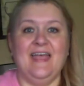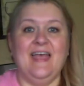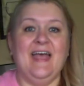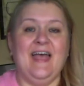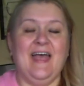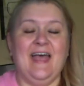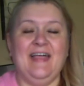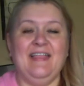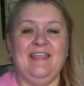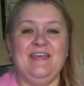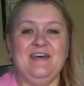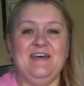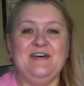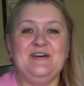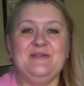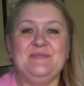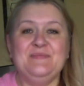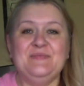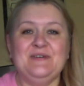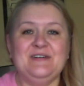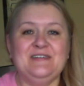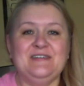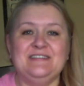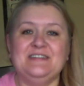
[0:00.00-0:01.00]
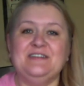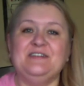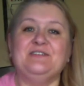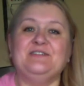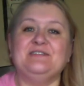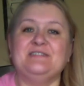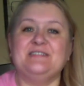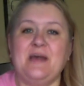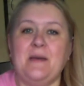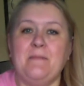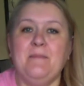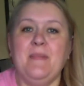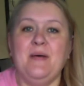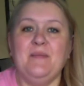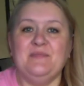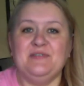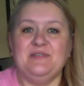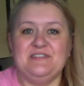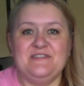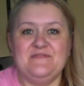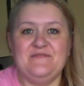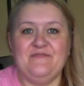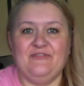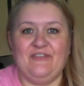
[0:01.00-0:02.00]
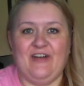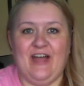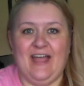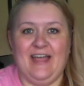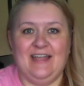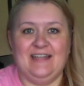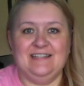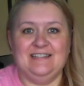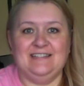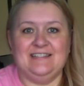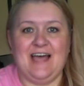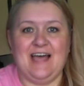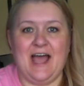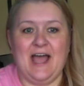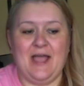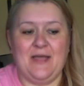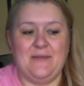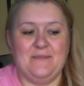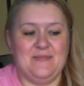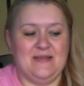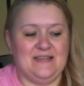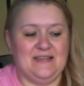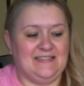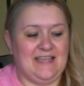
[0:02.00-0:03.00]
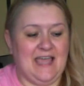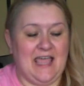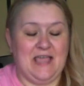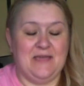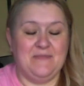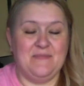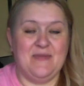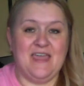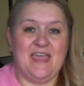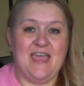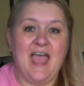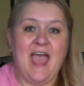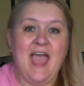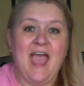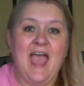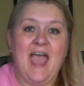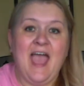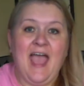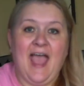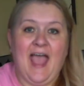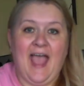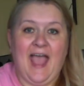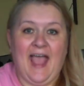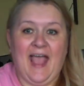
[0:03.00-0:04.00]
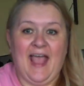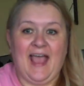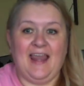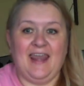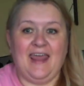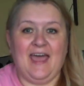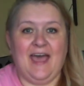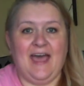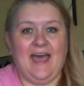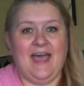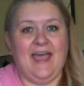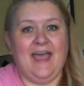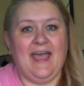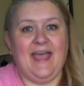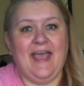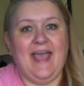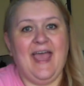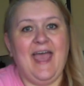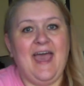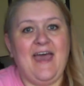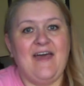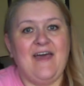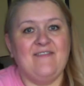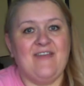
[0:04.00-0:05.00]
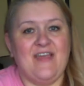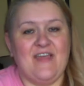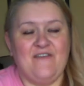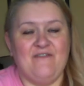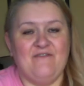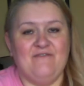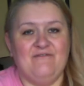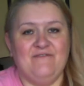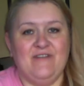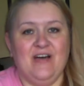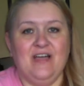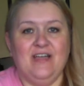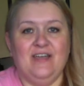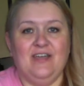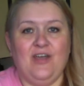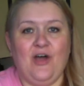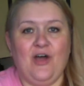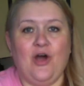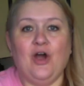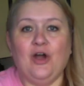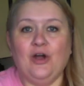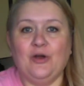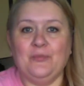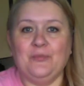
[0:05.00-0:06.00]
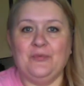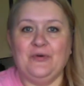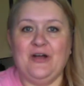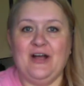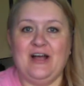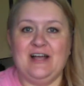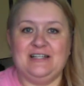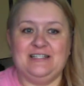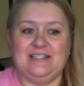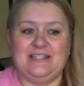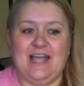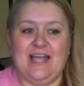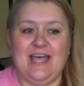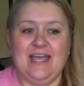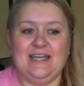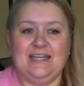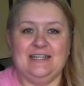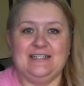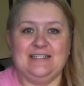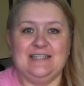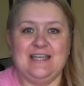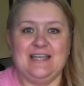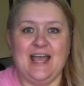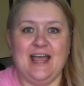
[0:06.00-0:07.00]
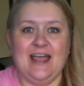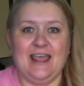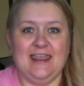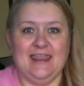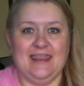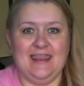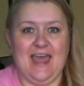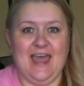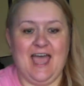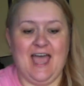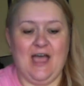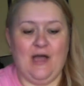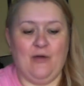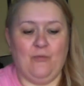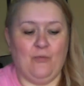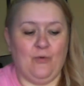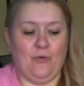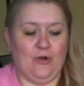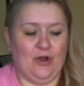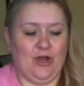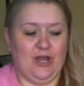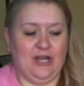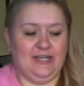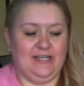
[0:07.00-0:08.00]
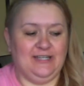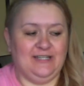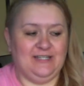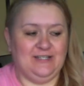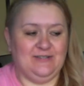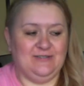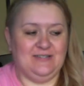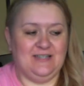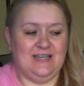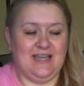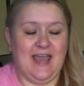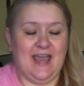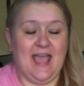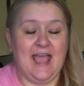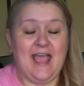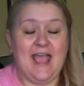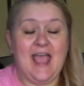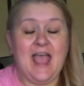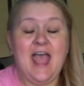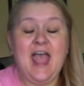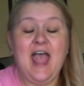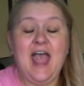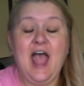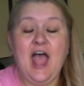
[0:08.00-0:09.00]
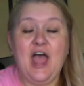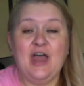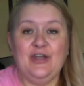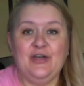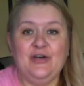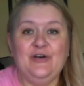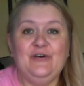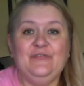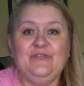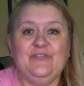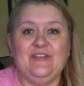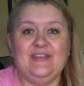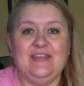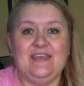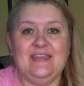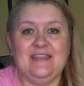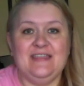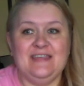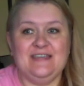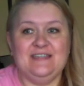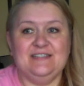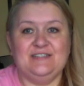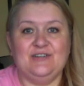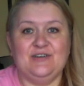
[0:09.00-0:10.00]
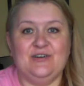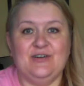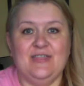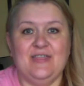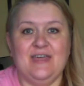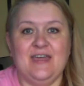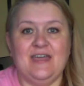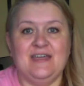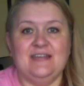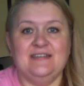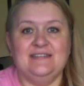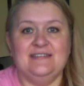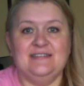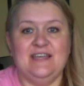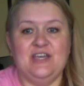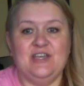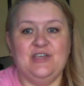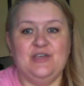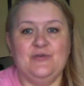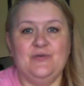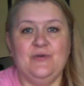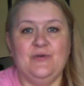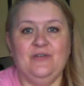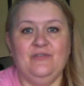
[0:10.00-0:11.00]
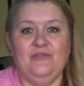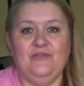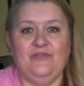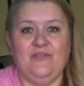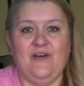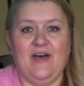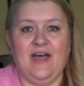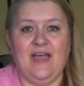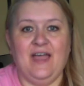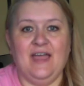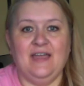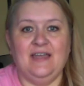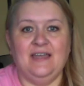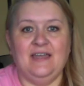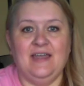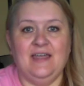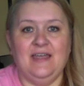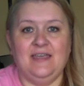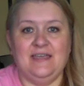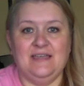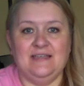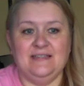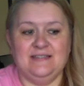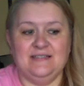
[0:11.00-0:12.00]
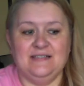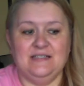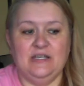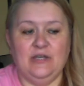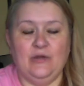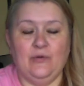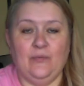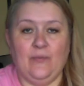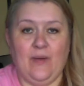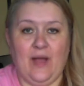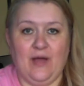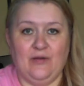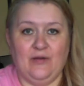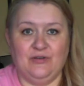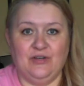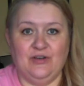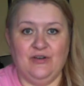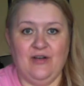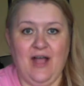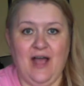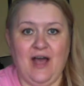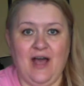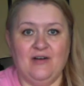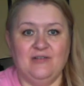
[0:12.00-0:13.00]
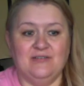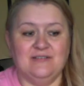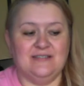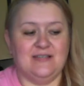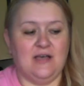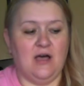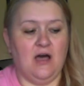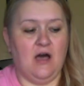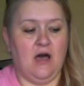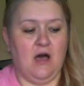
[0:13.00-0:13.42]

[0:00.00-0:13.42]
Hello, Boys and Girls Club members and friends. I'm Miss Amy, and I have a fun art project that we're going to do today. And hopefully these are things that you can find easily around your house.